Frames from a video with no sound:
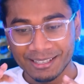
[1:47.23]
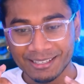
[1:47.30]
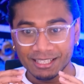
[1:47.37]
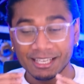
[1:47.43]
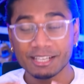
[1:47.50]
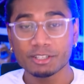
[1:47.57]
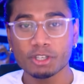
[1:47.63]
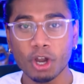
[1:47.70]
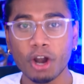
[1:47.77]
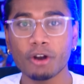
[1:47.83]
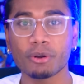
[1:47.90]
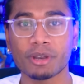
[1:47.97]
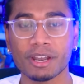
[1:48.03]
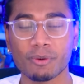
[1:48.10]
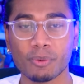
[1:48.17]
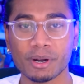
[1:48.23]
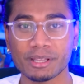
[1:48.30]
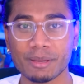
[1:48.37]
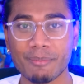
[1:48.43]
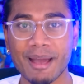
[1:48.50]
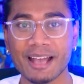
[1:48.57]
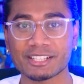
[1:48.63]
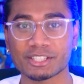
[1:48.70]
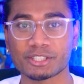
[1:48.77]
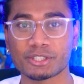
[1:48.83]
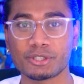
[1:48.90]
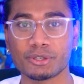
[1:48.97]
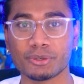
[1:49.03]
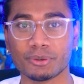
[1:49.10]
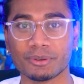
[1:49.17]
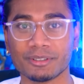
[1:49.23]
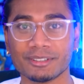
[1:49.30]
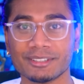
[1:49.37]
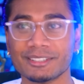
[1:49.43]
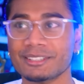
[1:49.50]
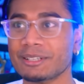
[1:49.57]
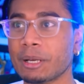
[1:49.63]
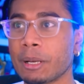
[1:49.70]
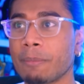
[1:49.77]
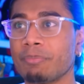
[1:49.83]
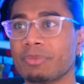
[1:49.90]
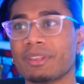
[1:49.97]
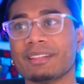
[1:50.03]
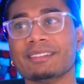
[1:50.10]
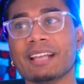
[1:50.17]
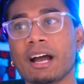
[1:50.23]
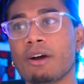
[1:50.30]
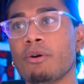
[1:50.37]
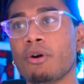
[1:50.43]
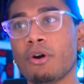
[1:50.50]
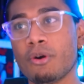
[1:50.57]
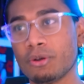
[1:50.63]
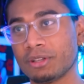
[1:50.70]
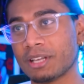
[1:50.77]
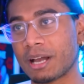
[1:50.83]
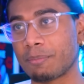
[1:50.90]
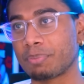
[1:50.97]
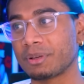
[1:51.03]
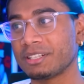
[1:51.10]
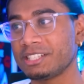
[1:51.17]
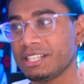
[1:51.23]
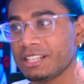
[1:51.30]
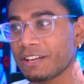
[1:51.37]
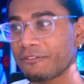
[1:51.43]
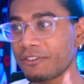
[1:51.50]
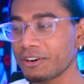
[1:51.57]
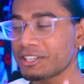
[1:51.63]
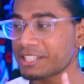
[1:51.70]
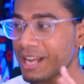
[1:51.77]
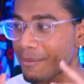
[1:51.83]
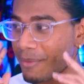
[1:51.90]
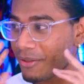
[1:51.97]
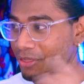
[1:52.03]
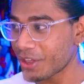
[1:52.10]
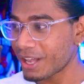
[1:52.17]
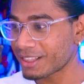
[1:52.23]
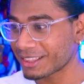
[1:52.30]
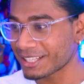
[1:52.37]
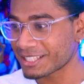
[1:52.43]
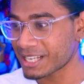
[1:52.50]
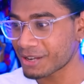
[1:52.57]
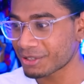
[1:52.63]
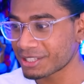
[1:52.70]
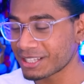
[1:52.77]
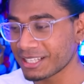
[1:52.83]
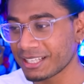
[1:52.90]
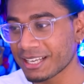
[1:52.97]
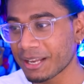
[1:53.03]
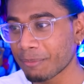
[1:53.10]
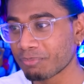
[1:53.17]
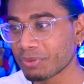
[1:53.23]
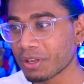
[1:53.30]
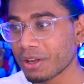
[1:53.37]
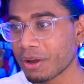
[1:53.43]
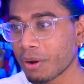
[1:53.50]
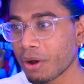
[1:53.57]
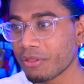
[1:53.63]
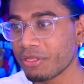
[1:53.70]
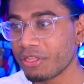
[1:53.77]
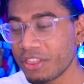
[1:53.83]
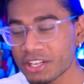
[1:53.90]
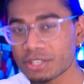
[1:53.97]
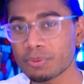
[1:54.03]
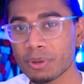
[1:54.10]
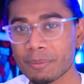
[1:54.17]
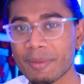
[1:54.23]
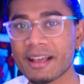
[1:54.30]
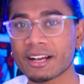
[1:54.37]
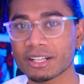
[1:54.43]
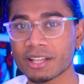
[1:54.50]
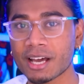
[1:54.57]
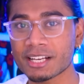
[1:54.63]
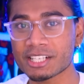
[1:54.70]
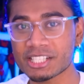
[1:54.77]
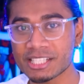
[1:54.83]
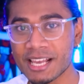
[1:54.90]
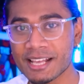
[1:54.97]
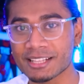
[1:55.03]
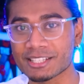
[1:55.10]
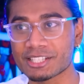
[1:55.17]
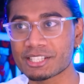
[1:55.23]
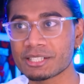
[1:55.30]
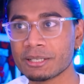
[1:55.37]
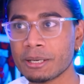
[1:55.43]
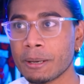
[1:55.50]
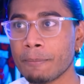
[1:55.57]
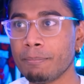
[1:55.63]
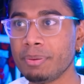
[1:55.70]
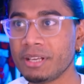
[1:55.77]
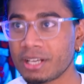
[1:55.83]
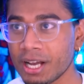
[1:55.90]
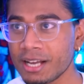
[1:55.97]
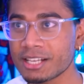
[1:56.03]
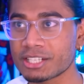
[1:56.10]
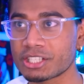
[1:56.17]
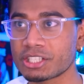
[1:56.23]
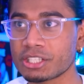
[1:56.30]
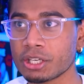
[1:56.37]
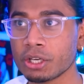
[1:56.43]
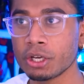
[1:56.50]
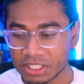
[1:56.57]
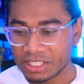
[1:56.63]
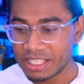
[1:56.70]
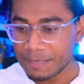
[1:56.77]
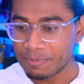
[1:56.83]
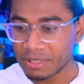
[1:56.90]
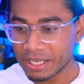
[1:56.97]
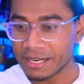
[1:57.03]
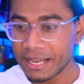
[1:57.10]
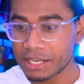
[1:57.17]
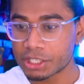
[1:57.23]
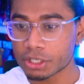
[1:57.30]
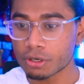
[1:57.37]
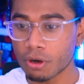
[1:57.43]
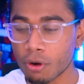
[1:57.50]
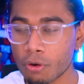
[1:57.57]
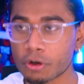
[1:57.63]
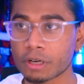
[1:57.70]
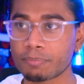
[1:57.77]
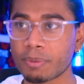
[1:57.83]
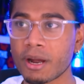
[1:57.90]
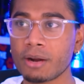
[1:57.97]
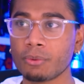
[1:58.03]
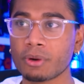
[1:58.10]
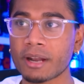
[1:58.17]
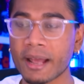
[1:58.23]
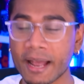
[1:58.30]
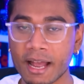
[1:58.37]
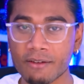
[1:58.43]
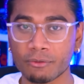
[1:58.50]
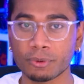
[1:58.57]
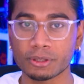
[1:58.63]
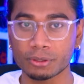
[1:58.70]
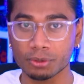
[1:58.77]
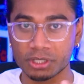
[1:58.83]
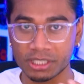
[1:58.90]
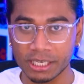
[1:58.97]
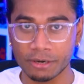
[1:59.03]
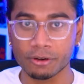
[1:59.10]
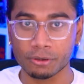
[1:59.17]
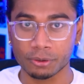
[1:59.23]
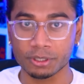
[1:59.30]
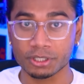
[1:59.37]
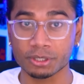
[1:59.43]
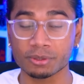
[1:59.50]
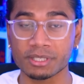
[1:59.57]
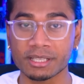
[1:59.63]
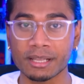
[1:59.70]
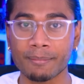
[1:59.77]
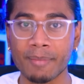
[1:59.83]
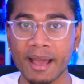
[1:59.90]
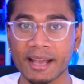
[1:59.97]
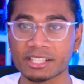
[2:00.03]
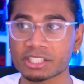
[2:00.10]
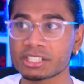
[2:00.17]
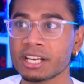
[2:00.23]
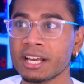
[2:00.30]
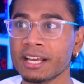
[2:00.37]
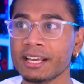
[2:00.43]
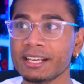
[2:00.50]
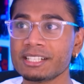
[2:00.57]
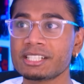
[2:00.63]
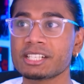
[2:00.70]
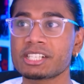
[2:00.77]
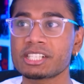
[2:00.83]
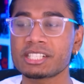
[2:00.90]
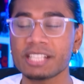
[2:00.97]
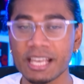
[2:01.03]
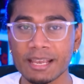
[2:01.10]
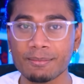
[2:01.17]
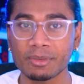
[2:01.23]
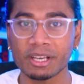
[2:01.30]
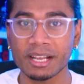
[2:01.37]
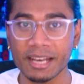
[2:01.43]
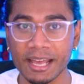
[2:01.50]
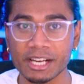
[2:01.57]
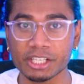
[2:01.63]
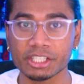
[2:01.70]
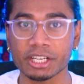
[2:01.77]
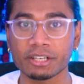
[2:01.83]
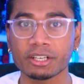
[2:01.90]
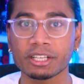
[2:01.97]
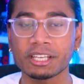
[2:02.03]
Kintaro can wear the masks too. Now, hold up. See, the first time I thought this, I was thinking, this would make a lot of sense. Because the deep connection Ogerpon would have with those Terra crystals and the masks is the same connection